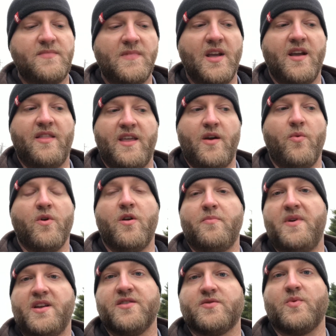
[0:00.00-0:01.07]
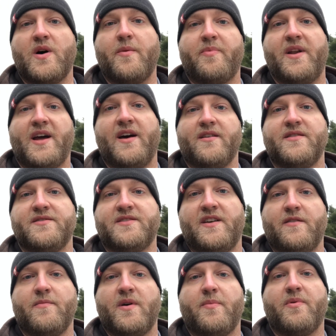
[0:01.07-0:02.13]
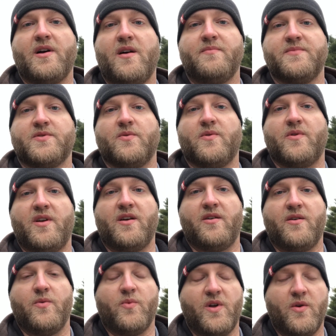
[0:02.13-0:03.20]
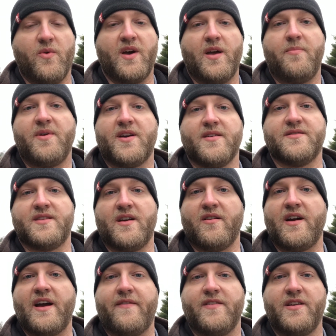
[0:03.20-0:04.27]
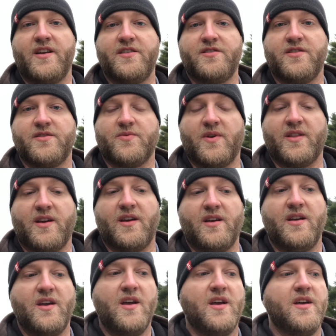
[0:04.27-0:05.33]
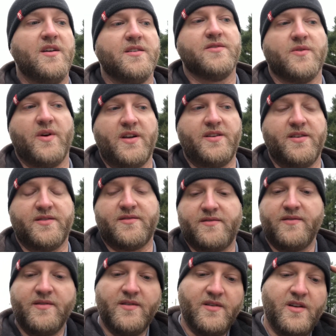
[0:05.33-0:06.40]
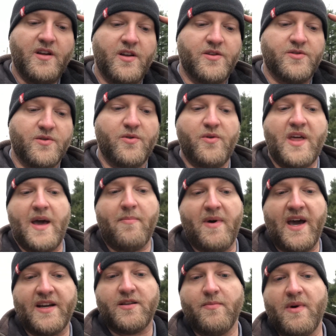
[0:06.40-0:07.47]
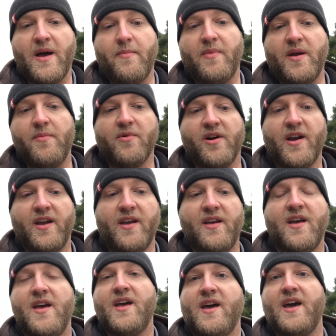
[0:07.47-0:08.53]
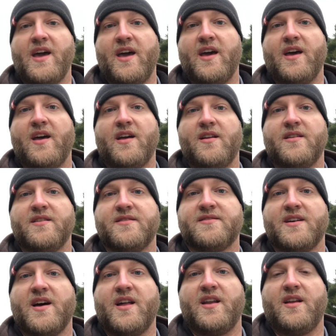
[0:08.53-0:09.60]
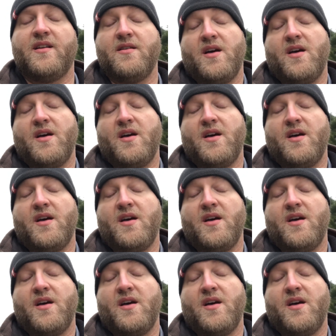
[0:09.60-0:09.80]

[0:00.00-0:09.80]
And they wanted me to swap it out to see if my problems went away because they were having issues with it. So I just drew that back to my memory and decided,